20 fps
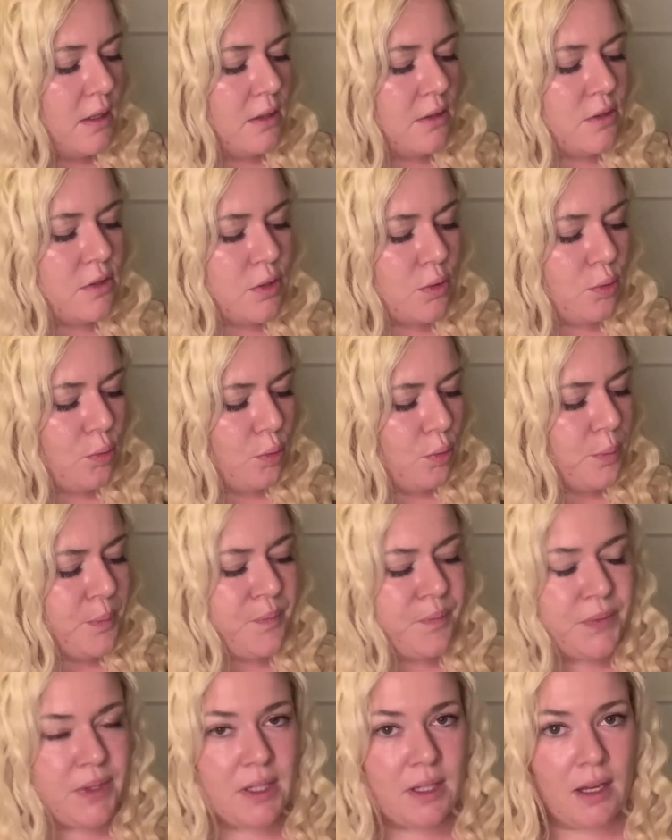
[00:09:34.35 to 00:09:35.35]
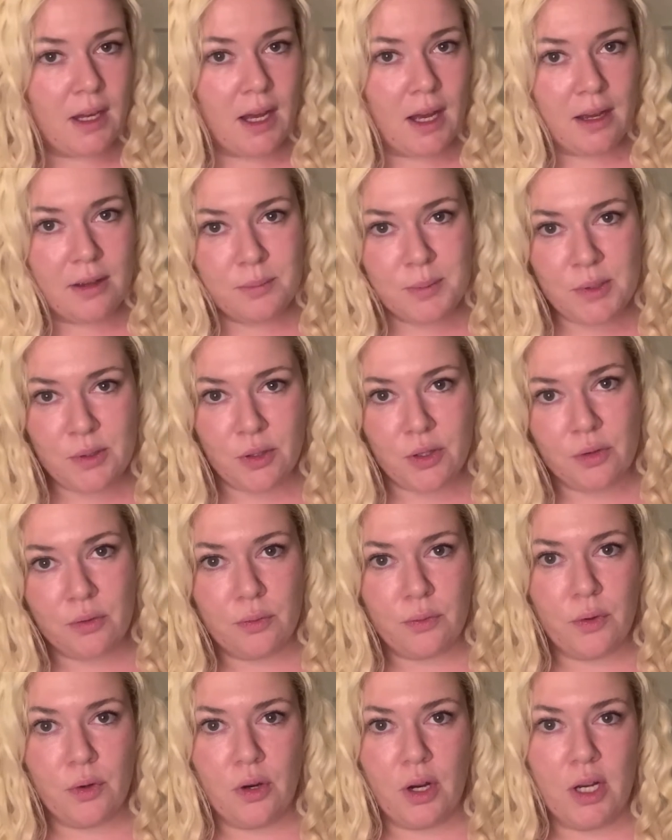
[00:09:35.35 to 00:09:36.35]
So I've been looking
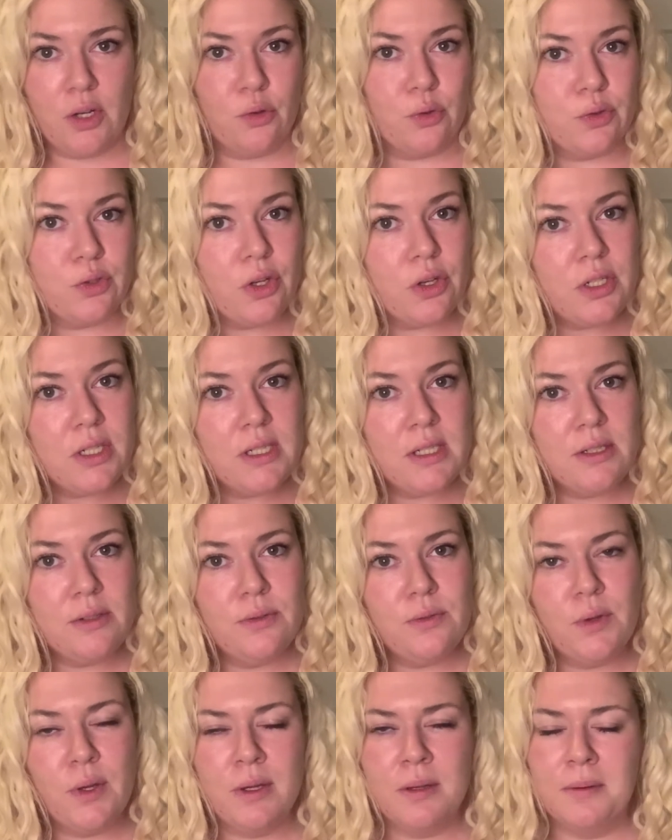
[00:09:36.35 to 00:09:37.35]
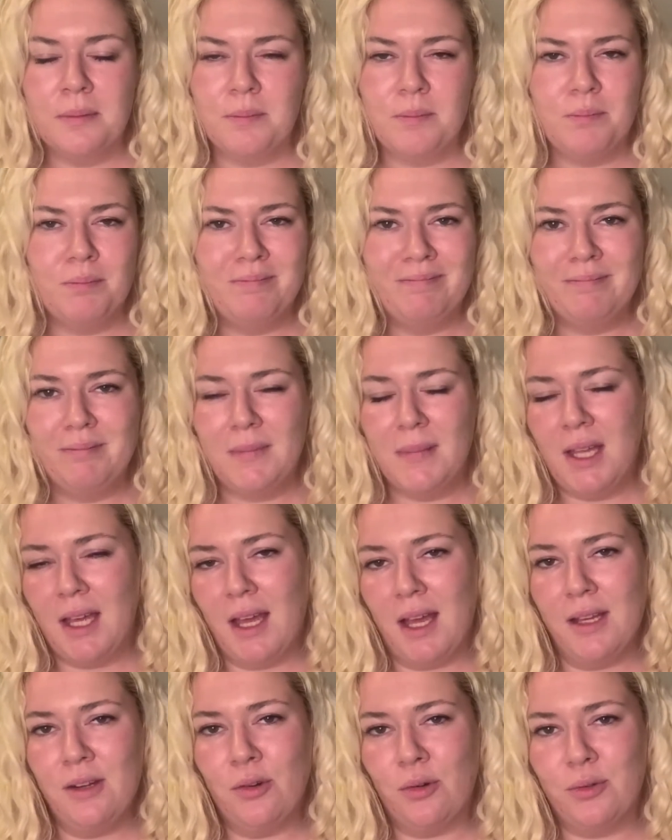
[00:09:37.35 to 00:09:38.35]
for an alternative,
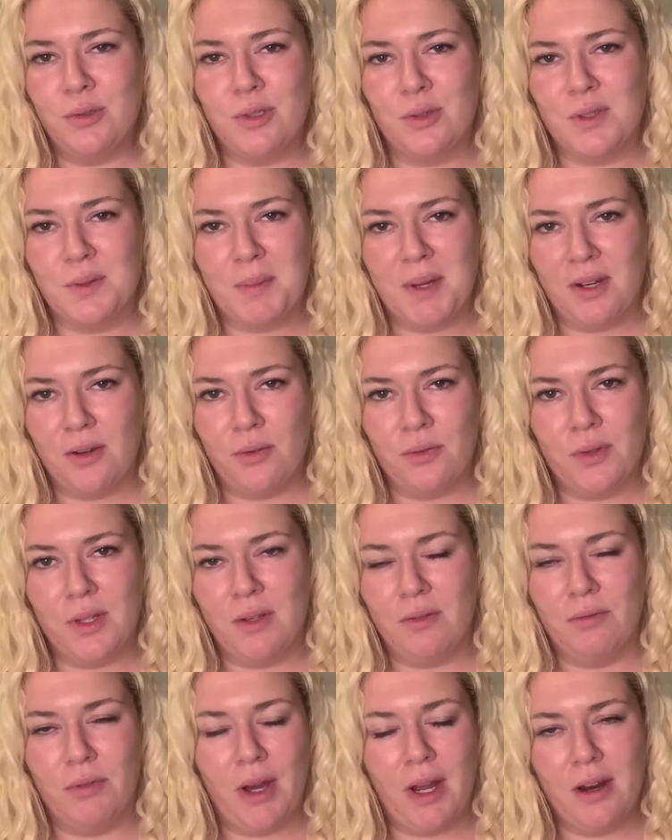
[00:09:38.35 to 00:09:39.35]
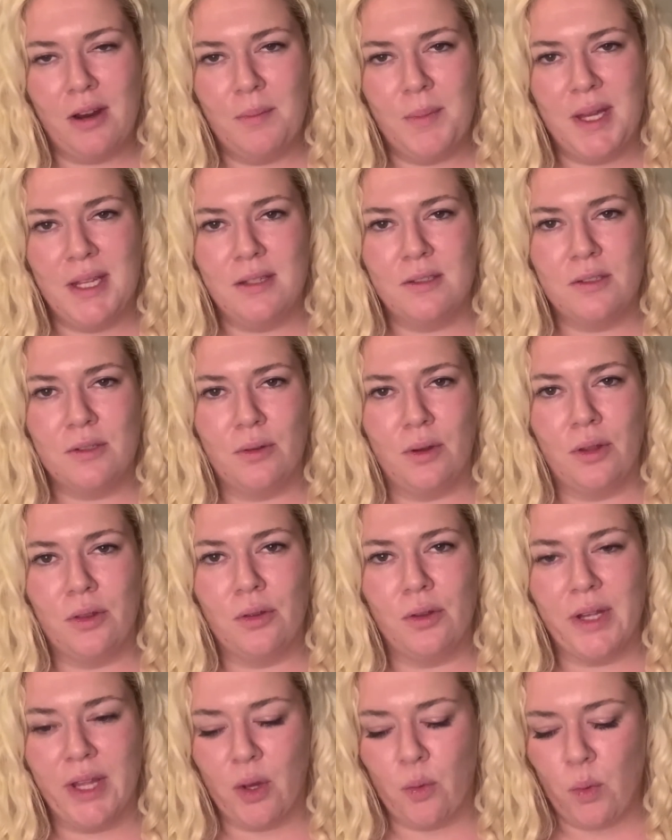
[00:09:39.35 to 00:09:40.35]
and also it's better for the environment. So I
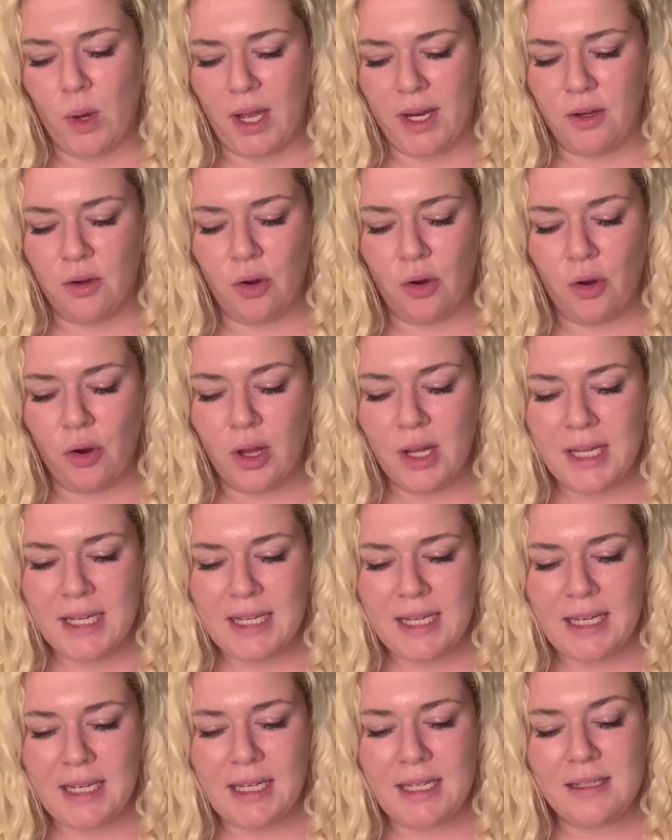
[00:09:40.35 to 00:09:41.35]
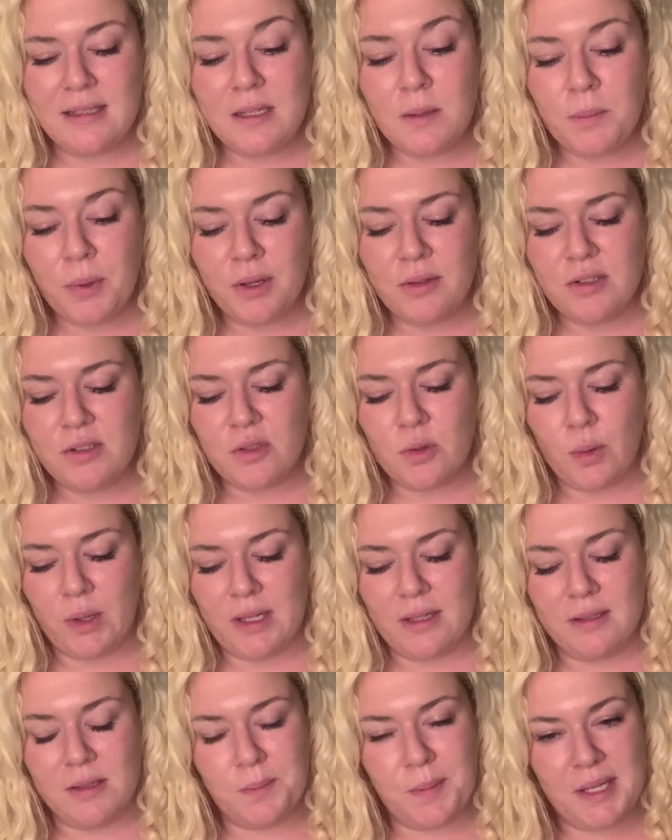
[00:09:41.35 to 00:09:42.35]
thought, like, why not? £18 is
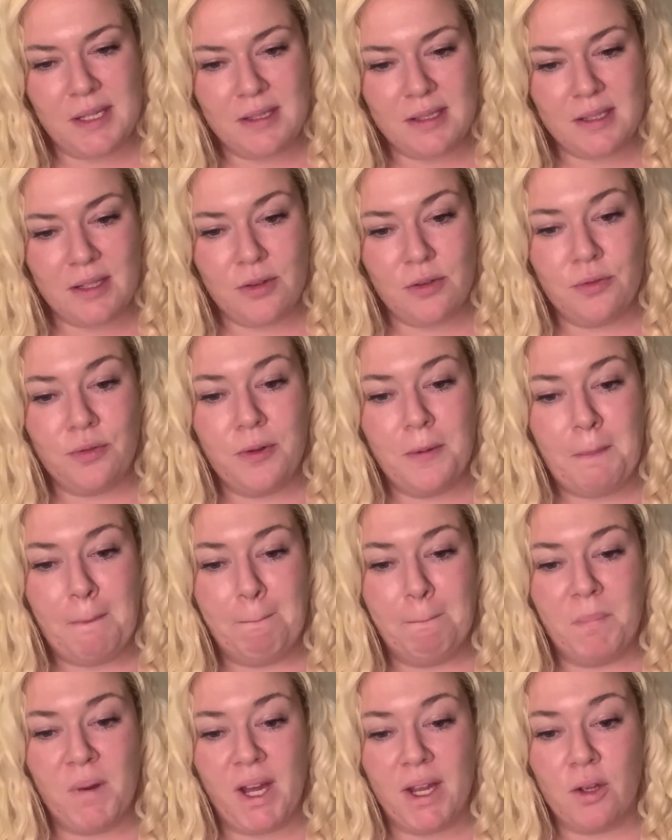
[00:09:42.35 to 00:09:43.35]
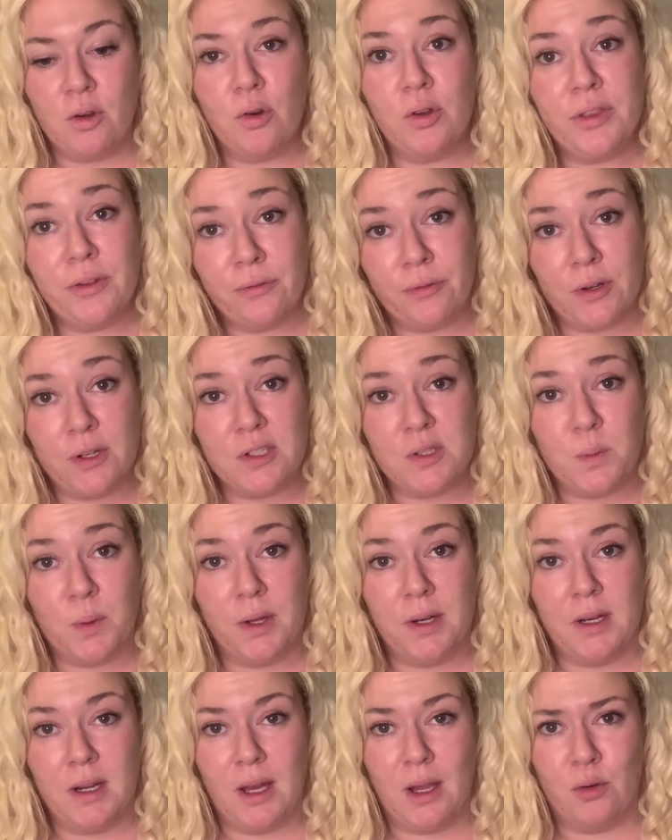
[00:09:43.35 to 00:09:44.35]
quite expensive. But I got the first
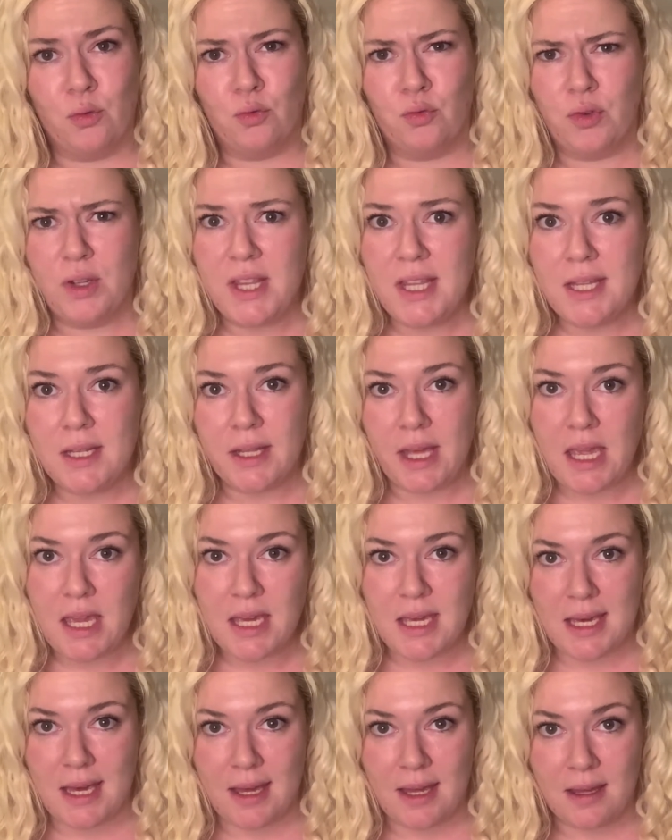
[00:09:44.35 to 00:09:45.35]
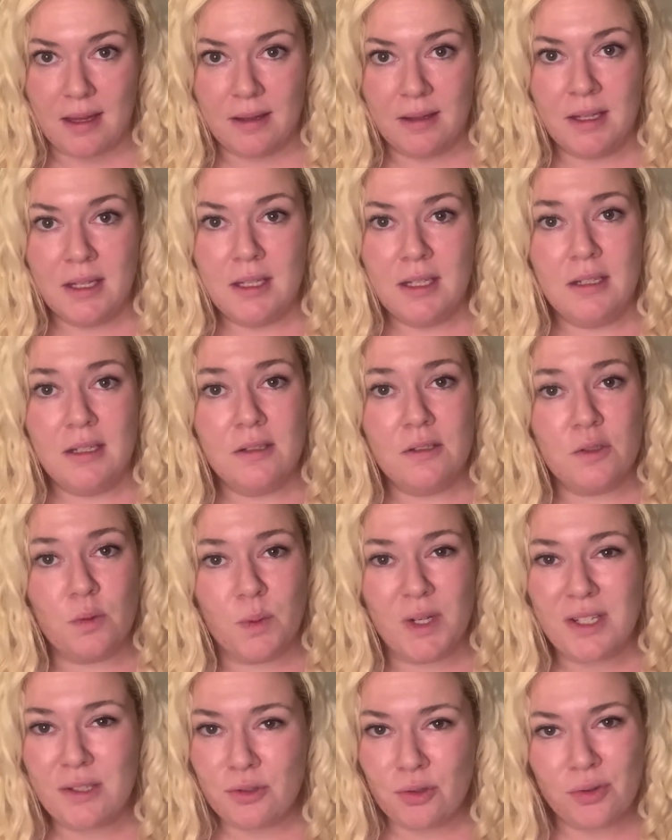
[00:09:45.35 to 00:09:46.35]
one, I really like it. So
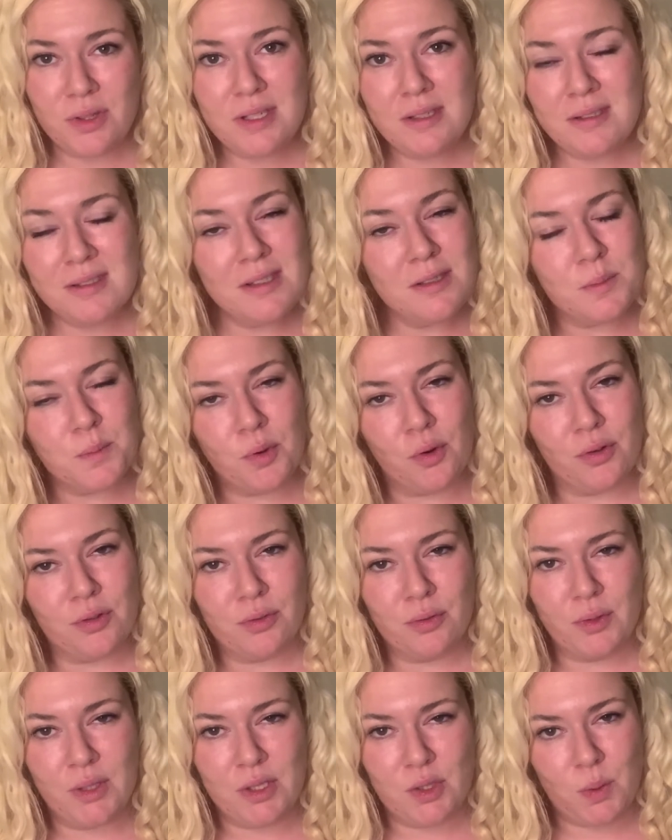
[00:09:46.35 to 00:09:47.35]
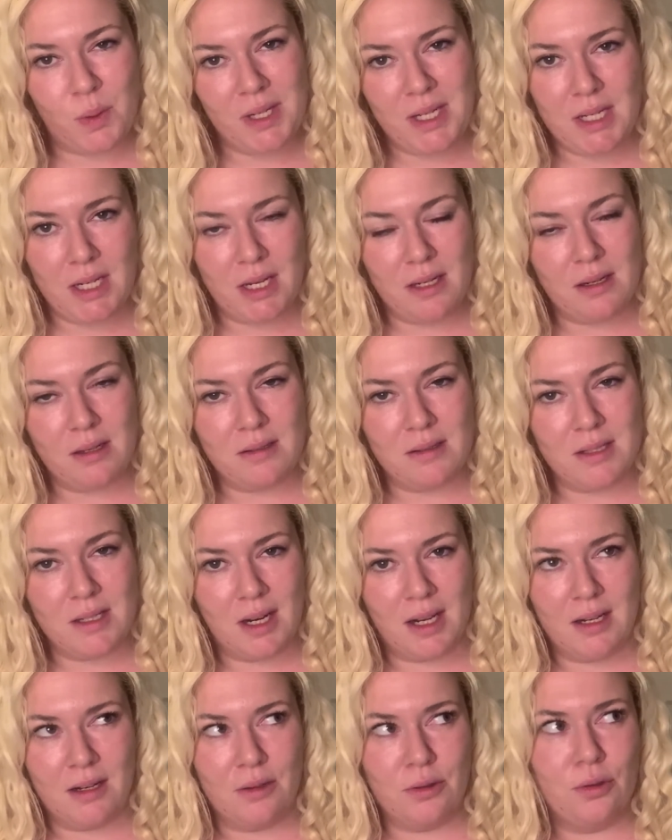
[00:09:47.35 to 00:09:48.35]
when I saw this in this box for only
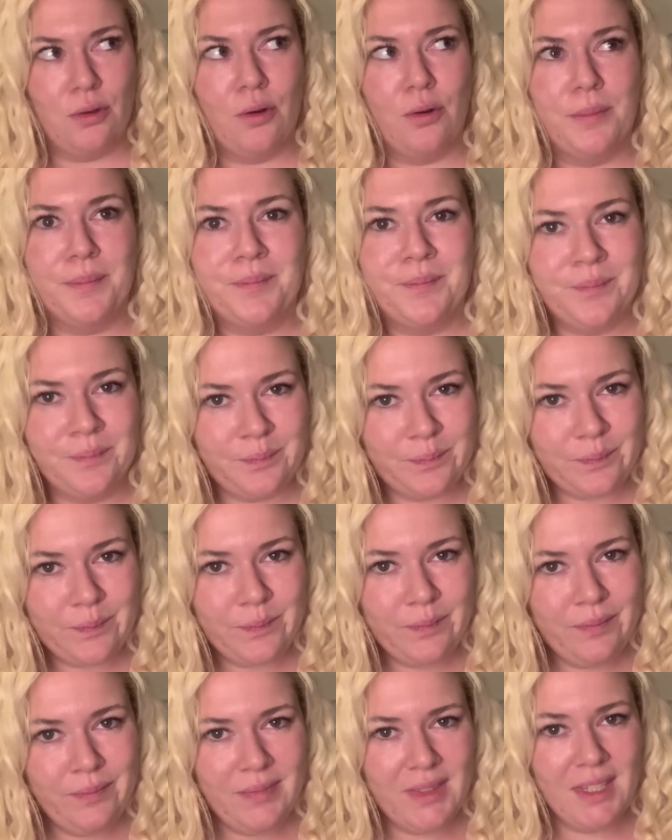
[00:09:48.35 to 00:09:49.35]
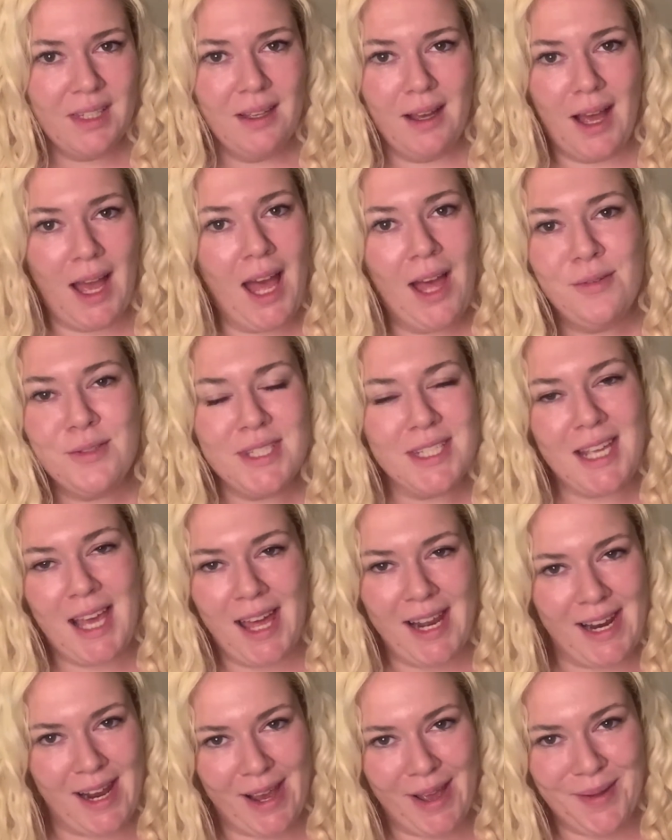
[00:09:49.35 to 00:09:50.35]
£29.99, I thought, I have to
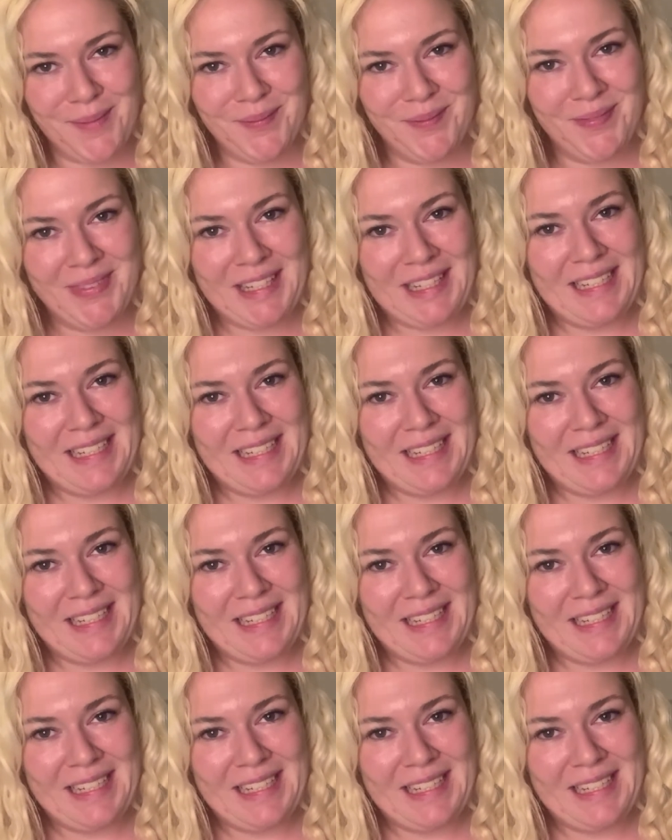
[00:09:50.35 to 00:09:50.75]
get it.